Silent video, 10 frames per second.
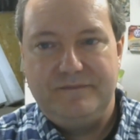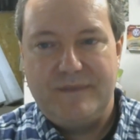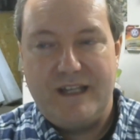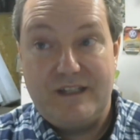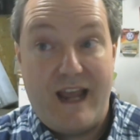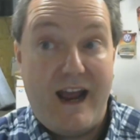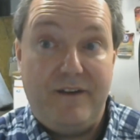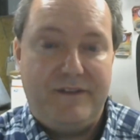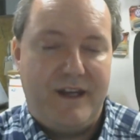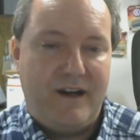that's
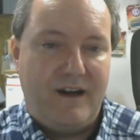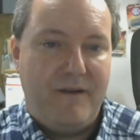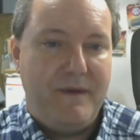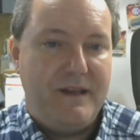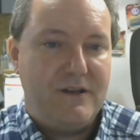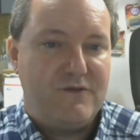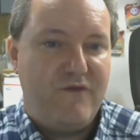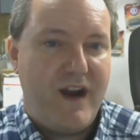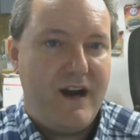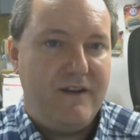out there. I mean, there's
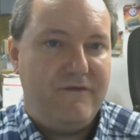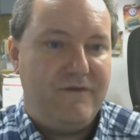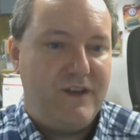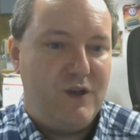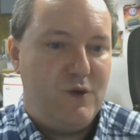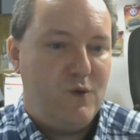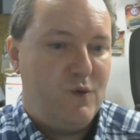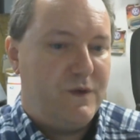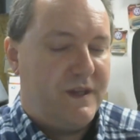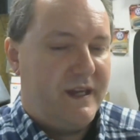very
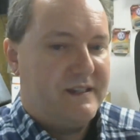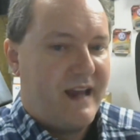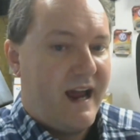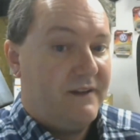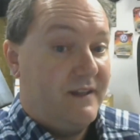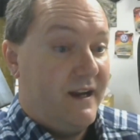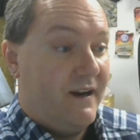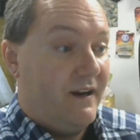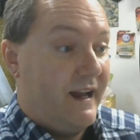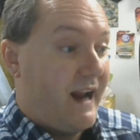few things out
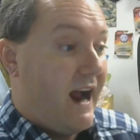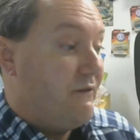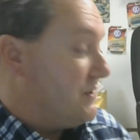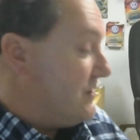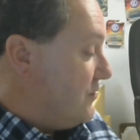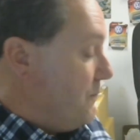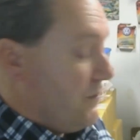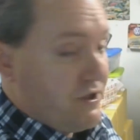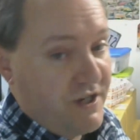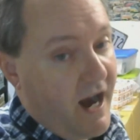there. Like, I was
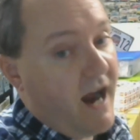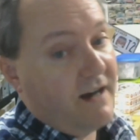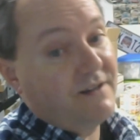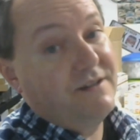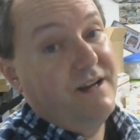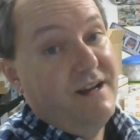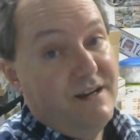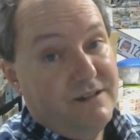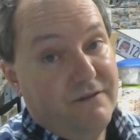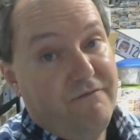super shocked
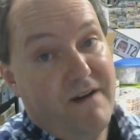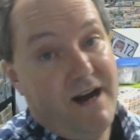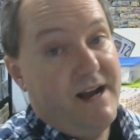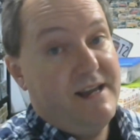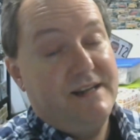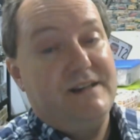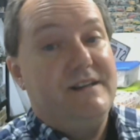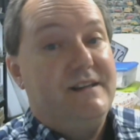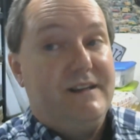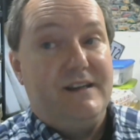to
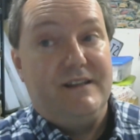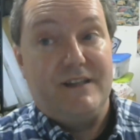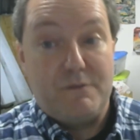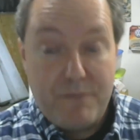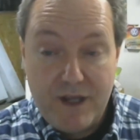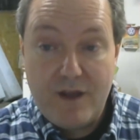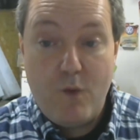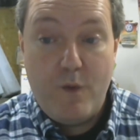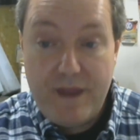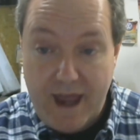find this
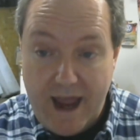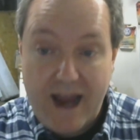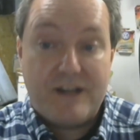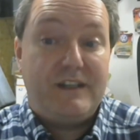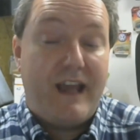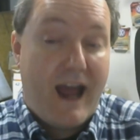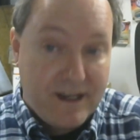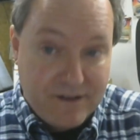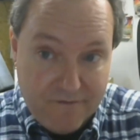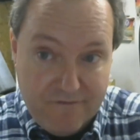pillow actually
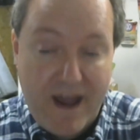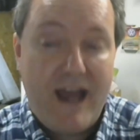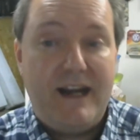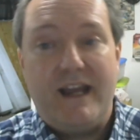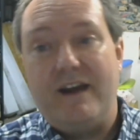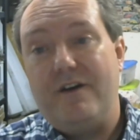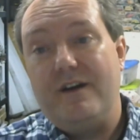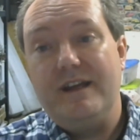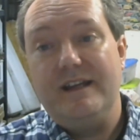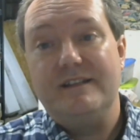has a Vanagon
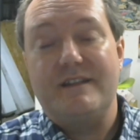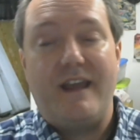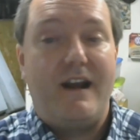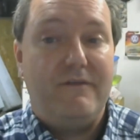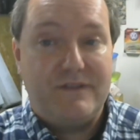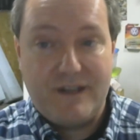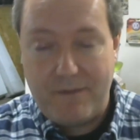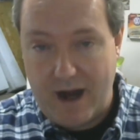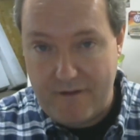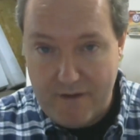on it instead of some
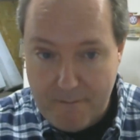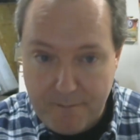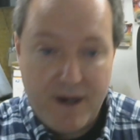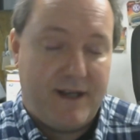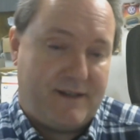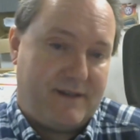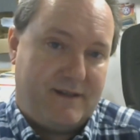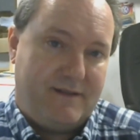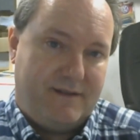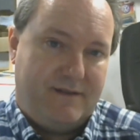kind of a
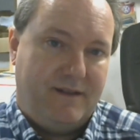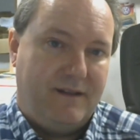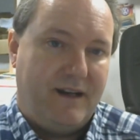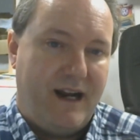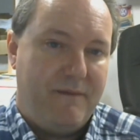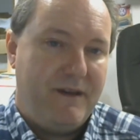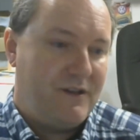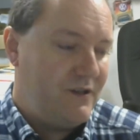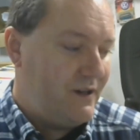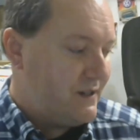bus. Okay,
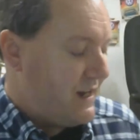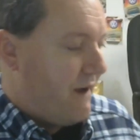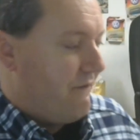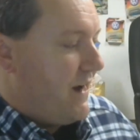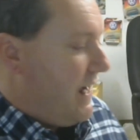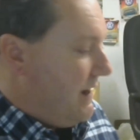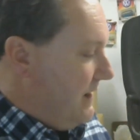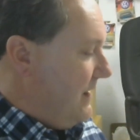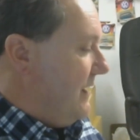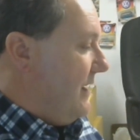because you can see I've gotten